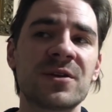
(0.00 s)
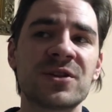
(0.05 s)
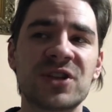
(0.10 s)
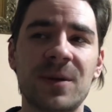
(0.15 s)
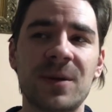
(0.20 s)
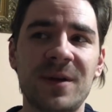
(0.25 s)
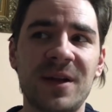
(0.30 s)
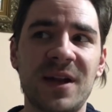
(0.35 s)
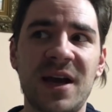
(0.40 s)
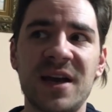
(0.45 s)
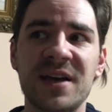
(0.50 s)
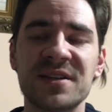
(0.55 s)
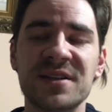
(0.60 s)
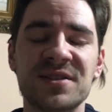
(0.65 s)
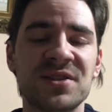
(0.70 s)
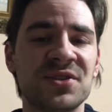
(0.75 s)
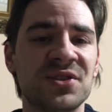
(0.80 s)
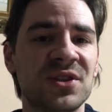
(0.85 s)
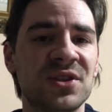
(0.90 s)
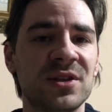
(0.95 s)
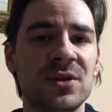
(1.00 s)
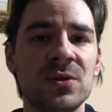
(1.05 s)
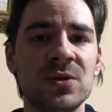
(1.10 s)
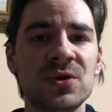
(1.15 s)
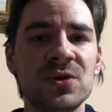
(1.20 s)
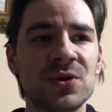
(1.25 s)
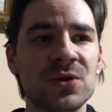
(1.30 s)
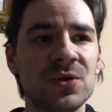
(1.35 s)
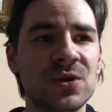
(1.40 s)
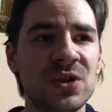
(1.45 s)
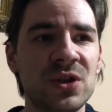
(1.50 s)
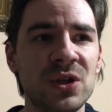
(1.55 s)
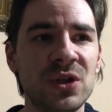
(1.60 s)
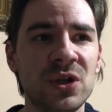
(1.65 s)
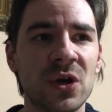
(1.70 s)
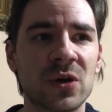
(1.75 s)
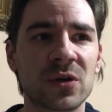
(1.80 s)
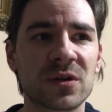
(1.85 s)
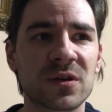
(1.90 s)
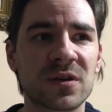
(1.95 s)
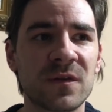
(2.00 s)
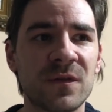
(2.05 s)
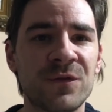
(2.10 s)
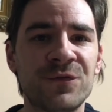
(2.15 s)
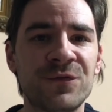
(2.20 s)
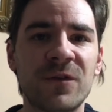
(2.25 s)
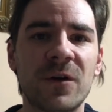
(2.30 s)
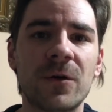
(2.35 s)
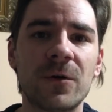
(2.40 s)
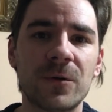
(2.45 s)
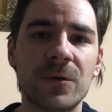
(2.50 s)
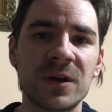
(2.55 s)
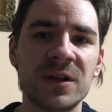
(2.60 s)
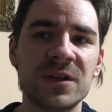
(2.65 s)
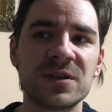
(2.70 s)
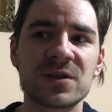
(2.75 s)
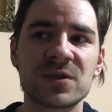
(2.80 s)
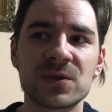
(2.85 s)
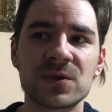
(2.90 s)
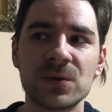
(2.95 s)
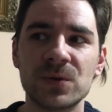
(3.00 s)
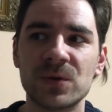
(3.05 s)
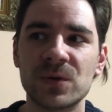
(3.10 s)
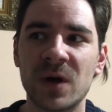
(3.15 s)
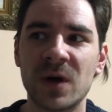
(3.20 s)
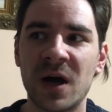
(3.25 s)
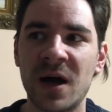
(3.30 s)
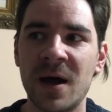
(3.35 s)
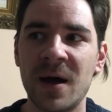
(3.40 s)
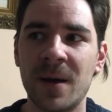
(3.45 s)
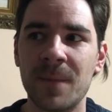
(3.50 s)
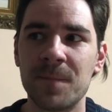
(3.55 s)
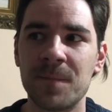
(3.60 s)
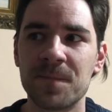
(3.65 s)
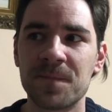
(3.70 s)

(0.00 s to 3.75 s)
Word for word: Geminis, is that you should not fall into uh,